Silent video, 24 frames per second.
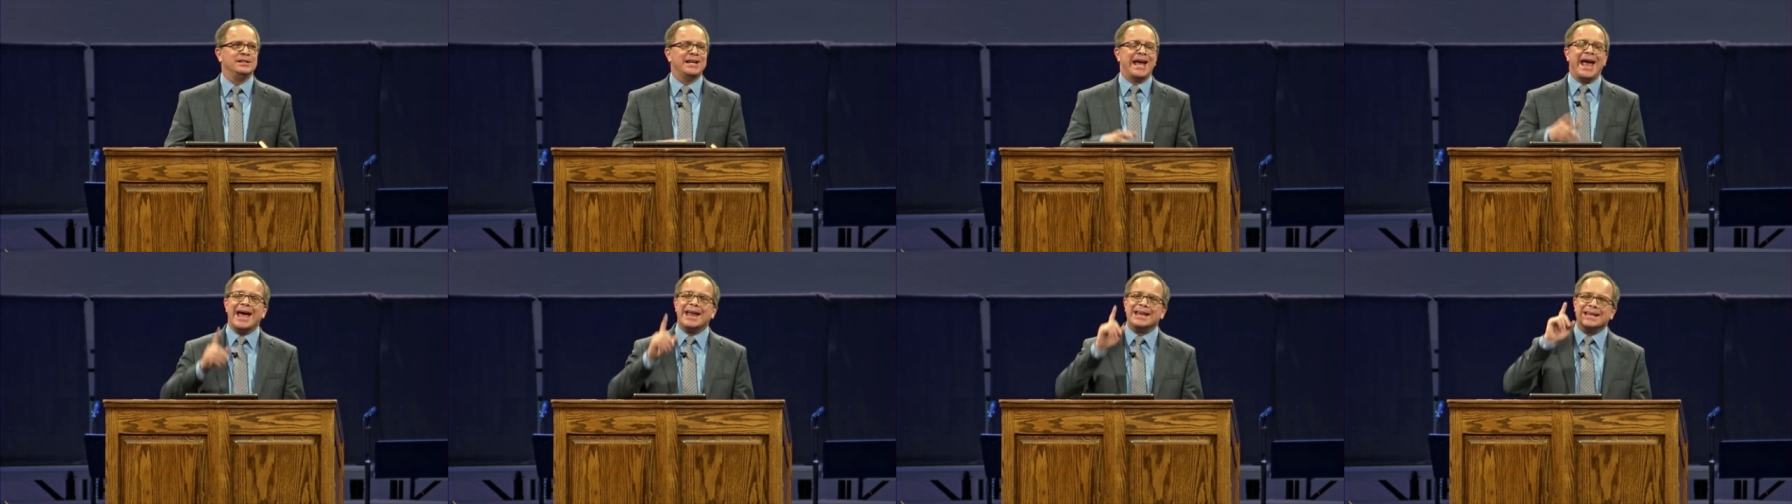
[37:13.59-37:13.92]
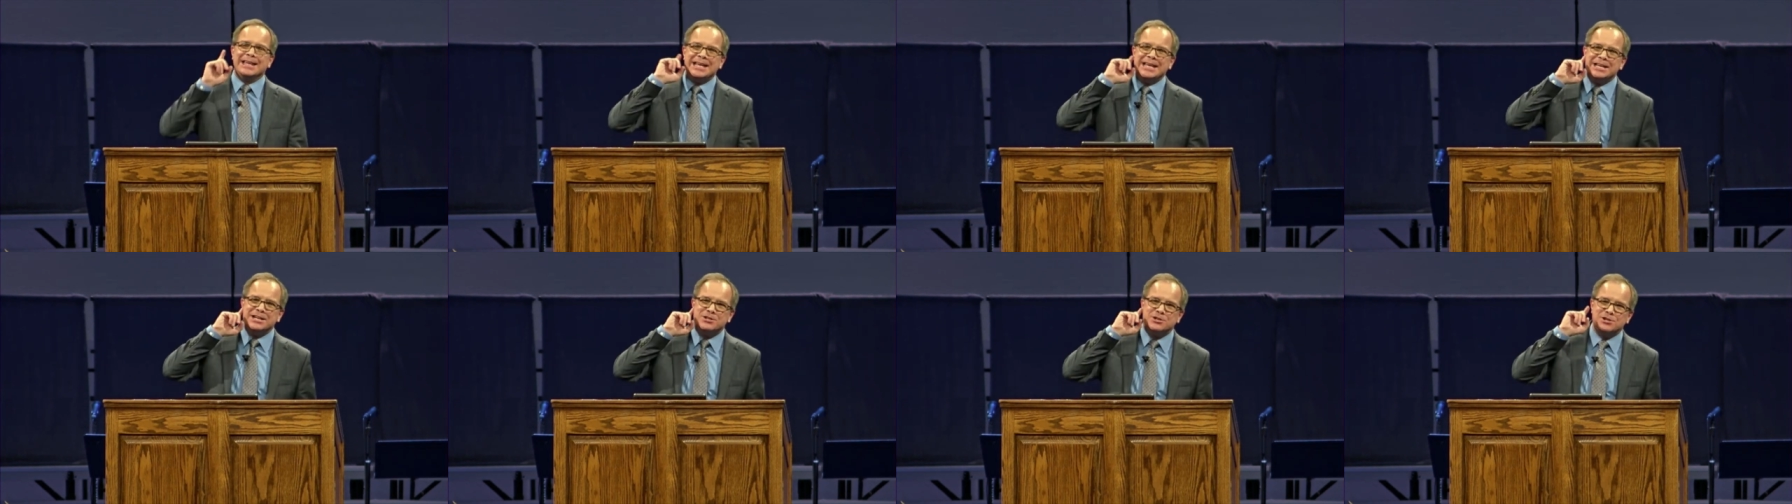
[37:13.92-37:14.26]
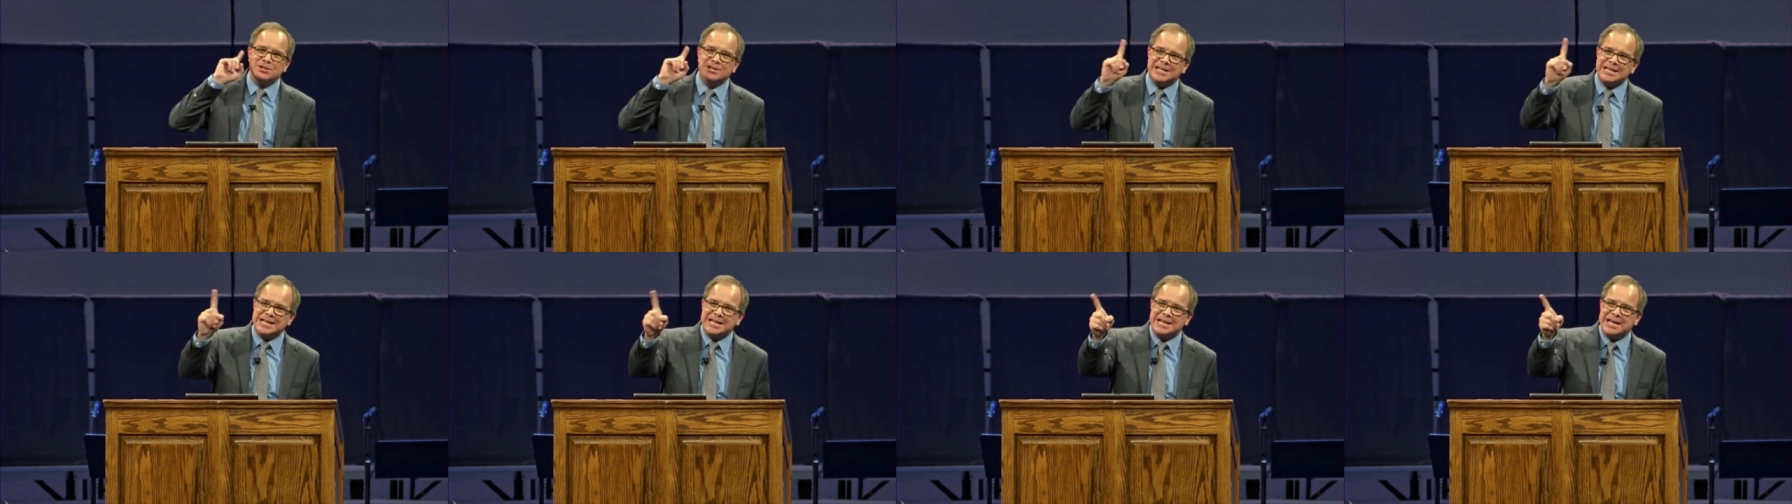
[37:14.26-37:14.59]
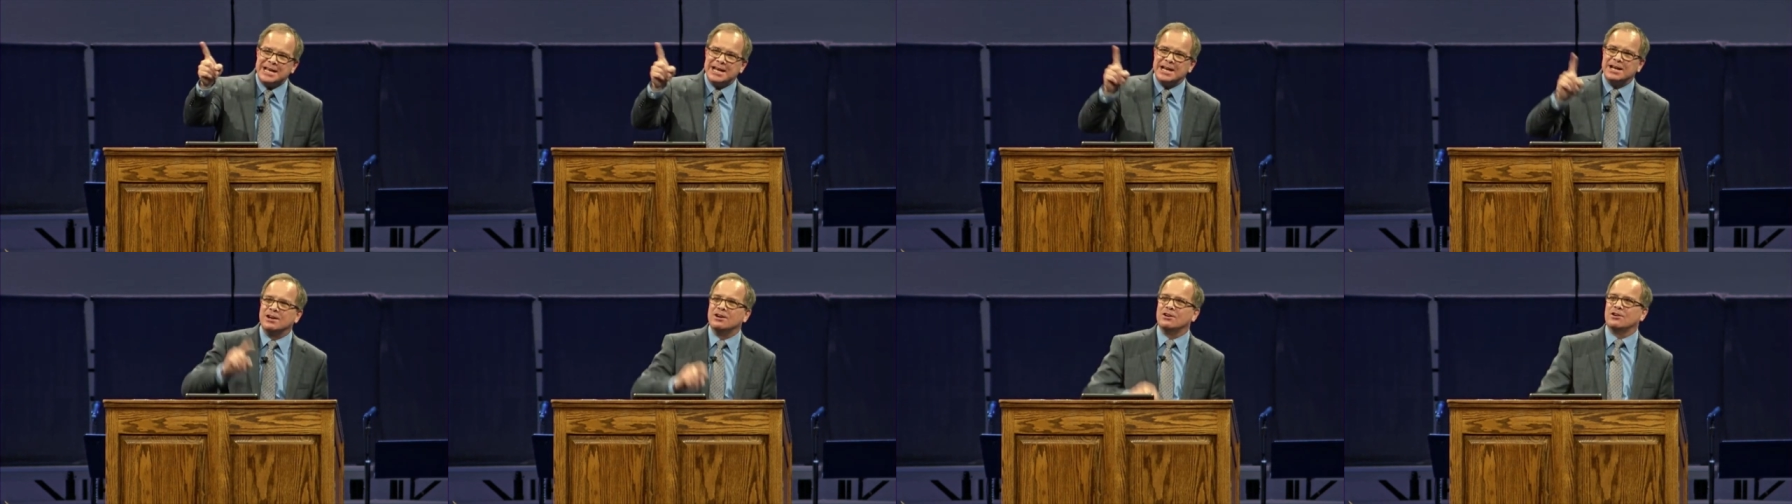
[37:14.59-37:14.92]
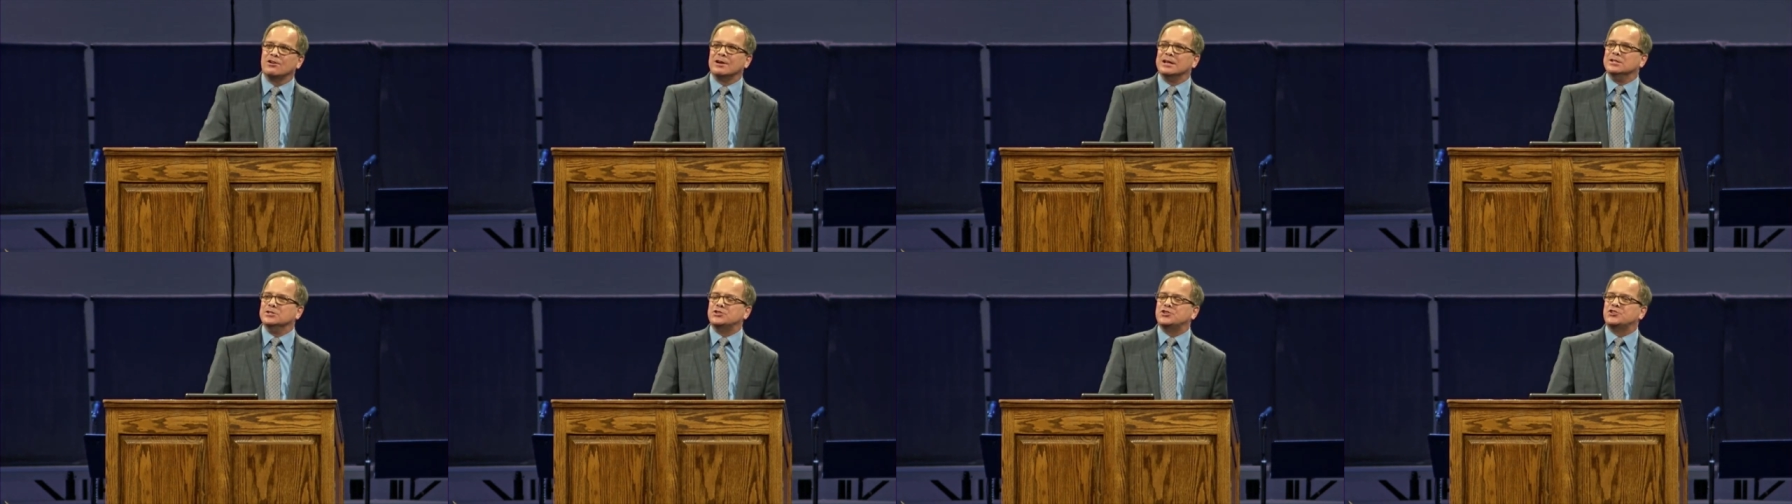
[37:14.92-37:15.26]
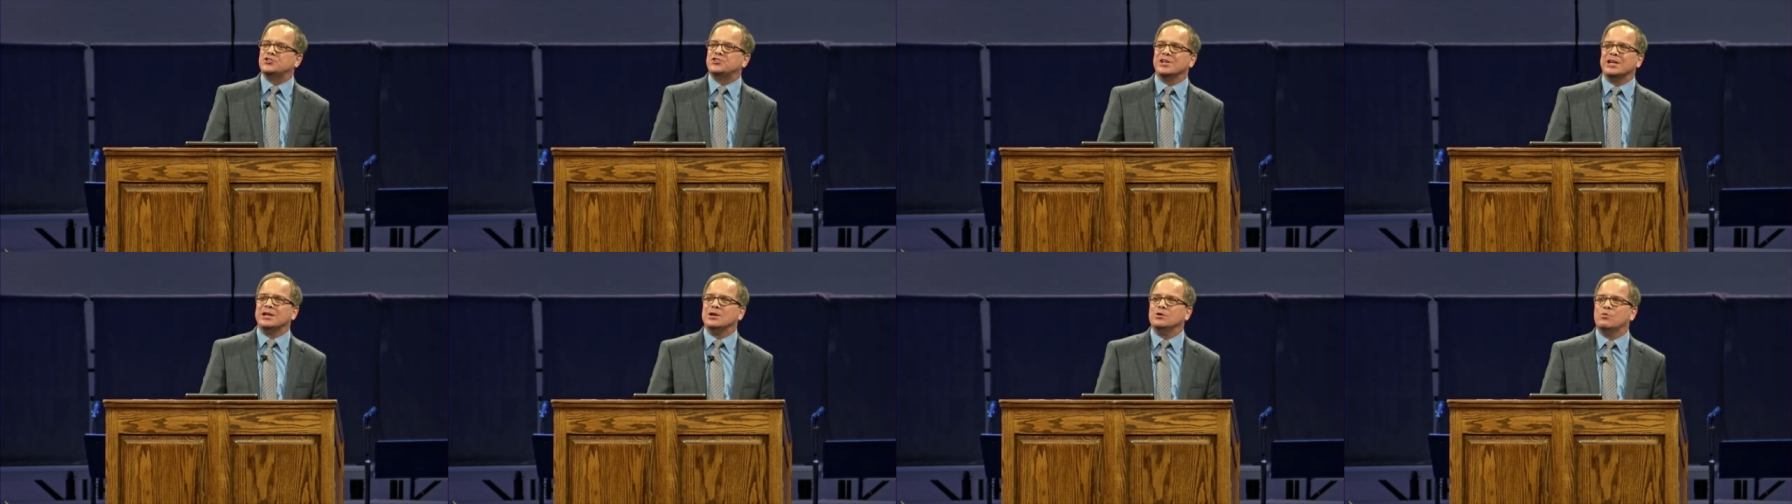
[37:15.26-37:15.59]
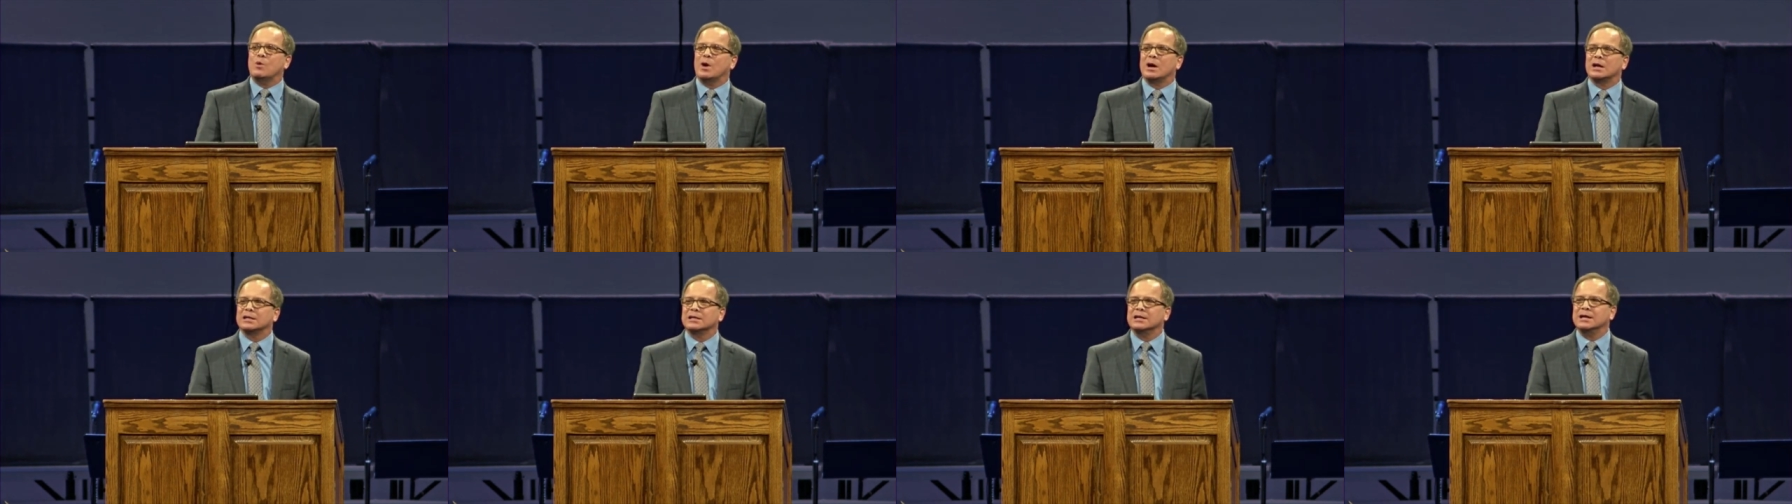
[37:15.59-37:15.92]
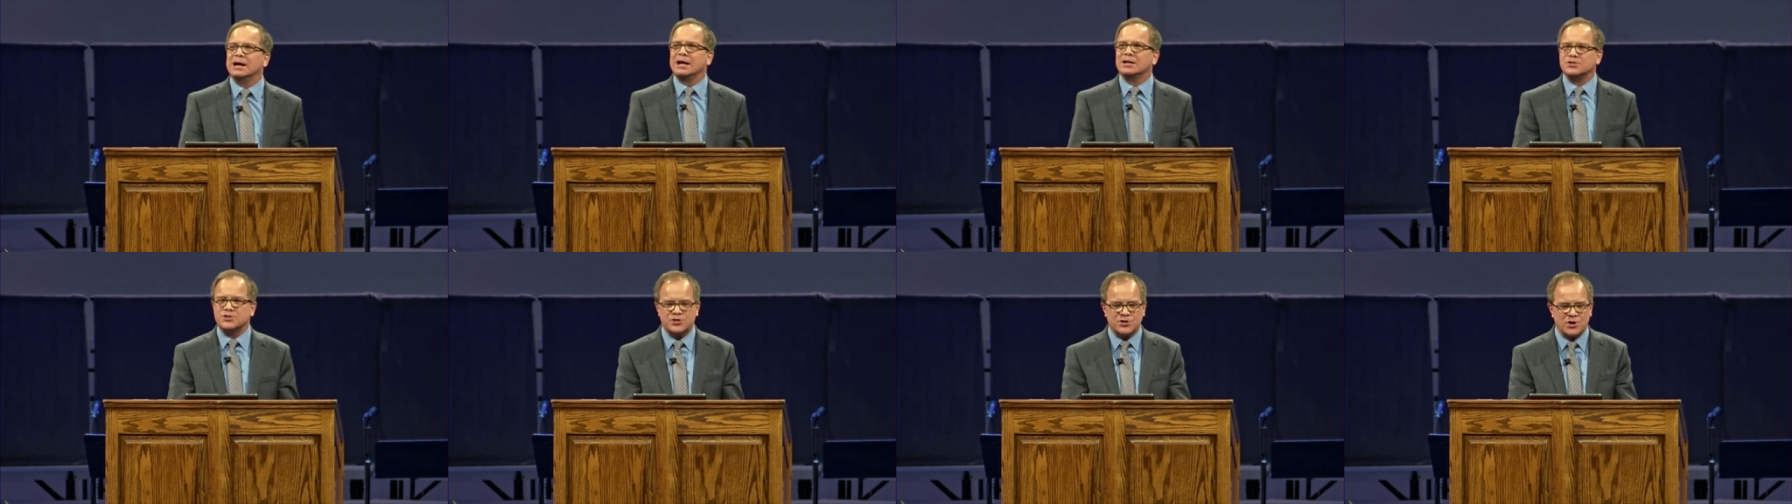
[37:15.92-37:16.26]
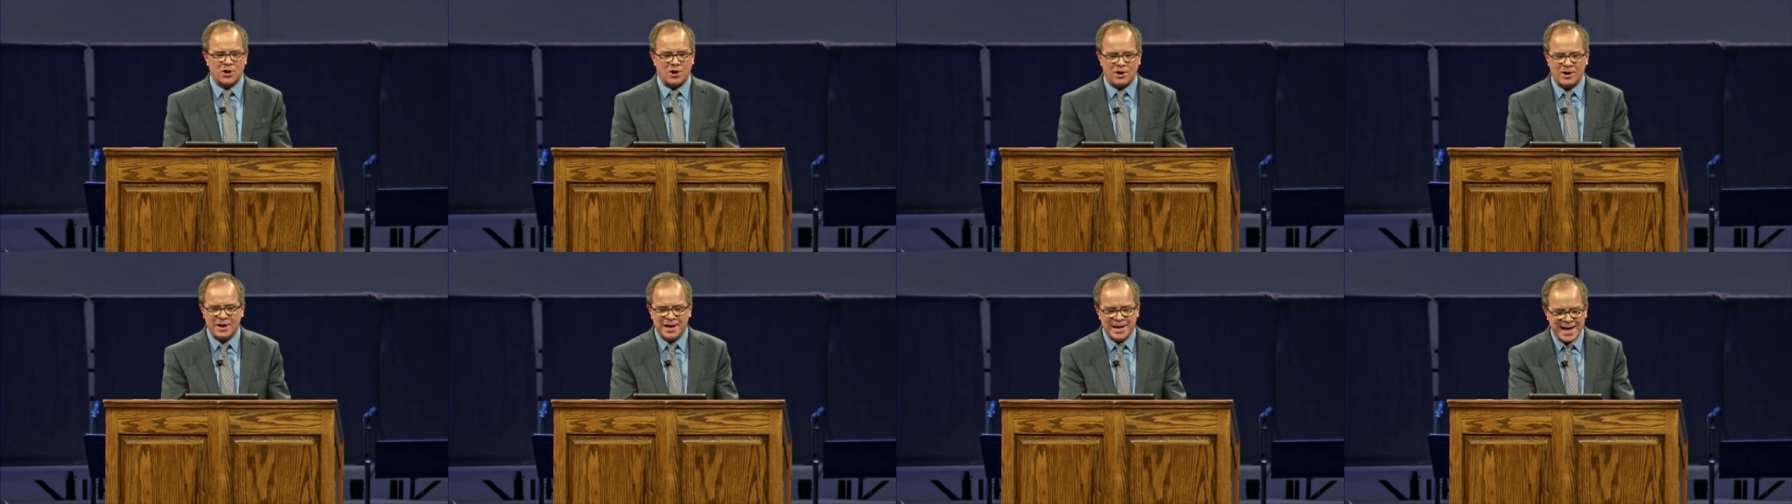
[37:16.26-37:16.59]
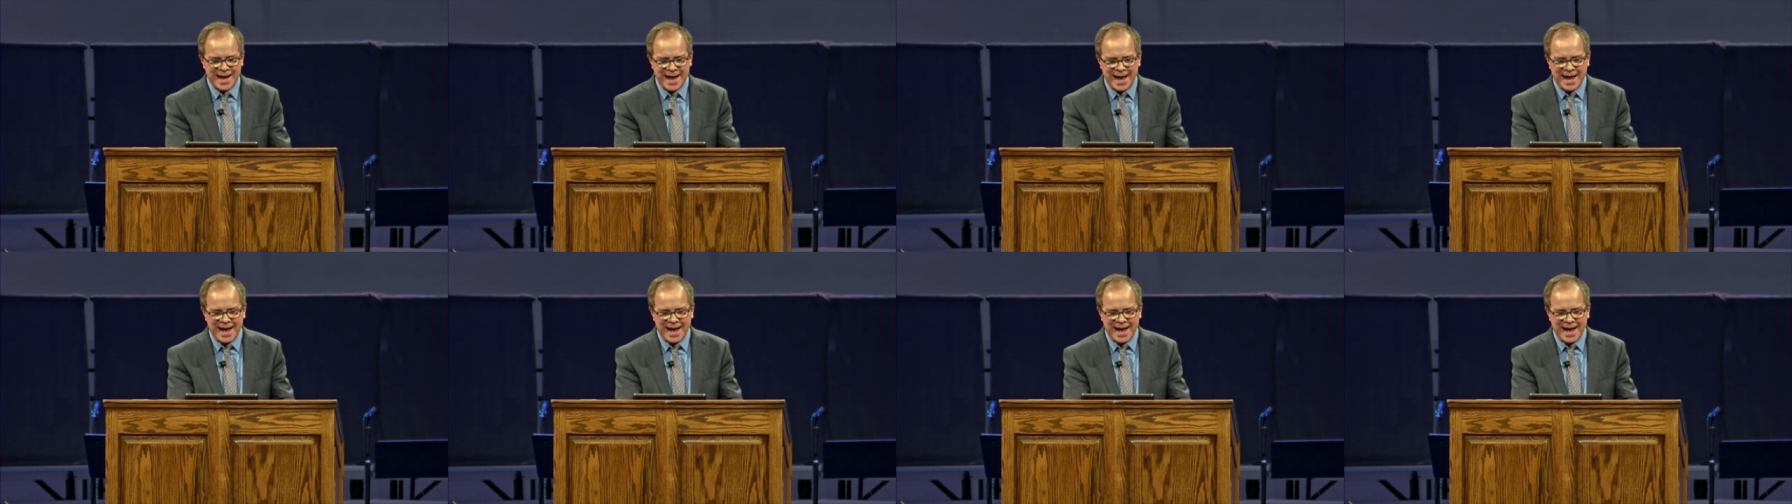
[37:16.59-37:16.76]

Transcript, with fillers: and he could hear and see what God saw.